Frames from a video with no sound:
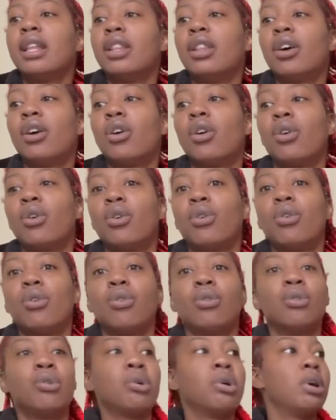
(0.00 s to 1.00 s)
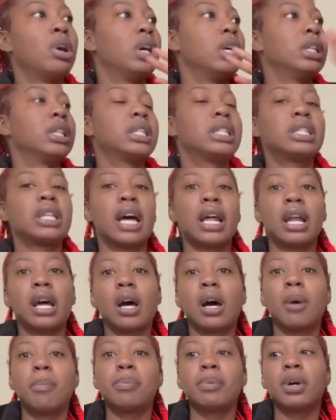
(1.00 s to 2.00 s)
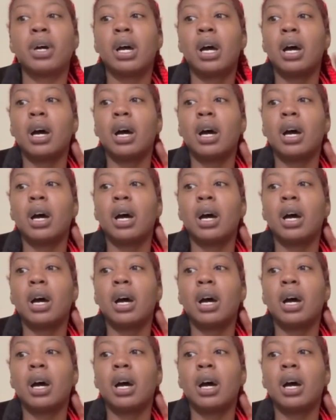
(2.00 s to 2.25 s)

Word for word: the whole setup